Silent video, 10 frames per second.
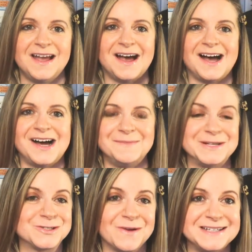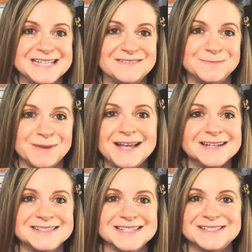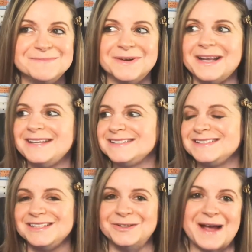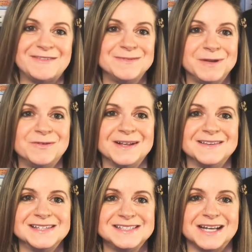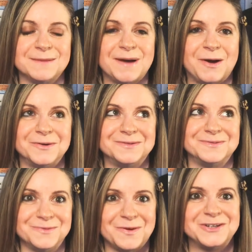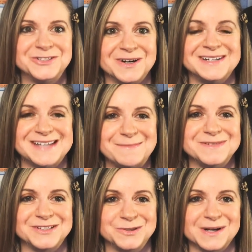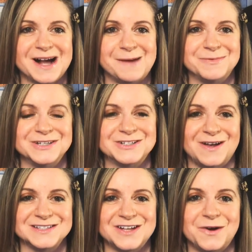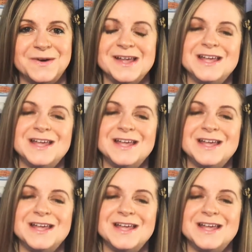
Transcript: Um, it's great to have a planning system, but it's, you have to be realistic about what you're attempting to accomplish also.